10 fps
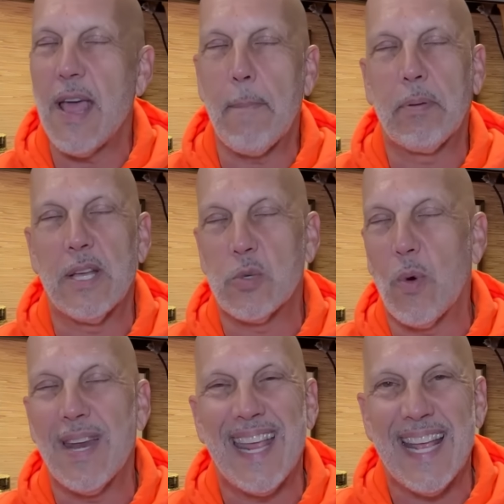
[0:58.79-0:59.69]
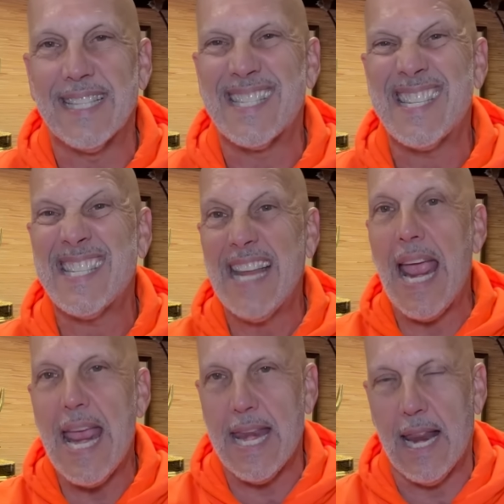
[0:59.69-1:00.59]
That place went
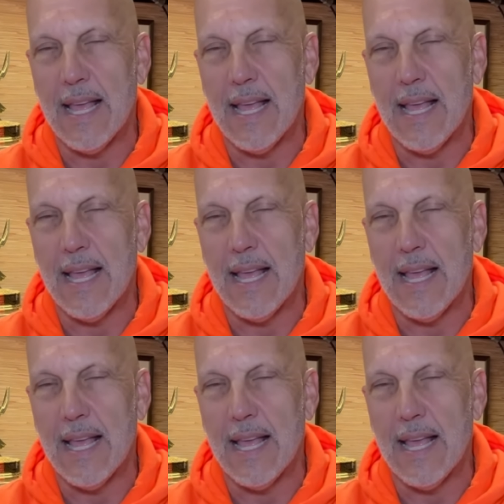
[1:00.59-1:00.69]
insane.